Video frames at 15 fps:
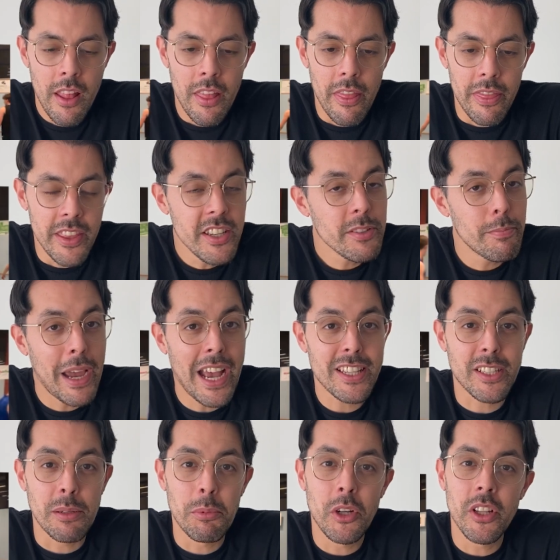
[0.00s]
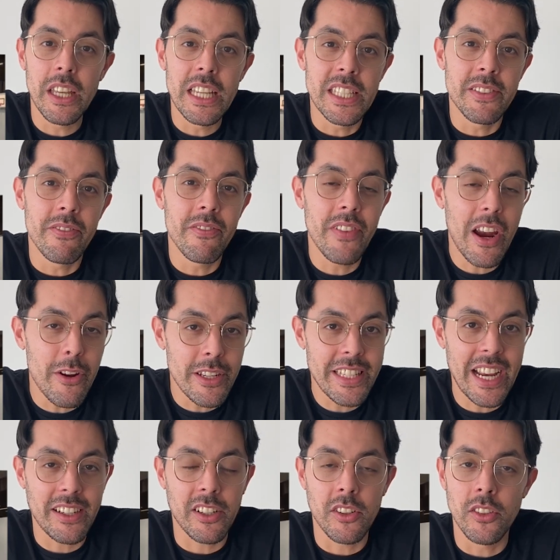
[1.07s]
This basketball is very
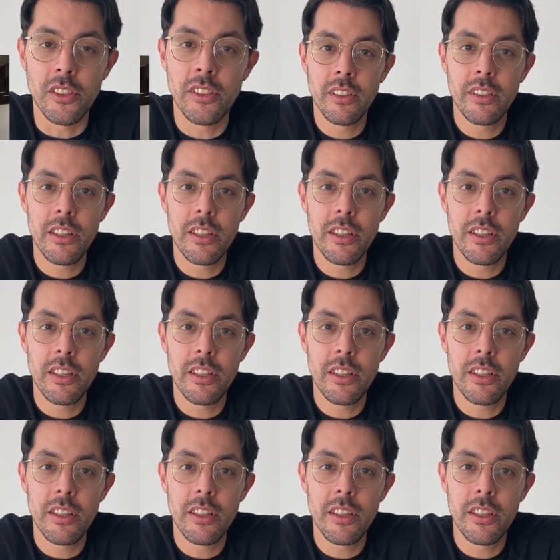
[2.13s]
technical.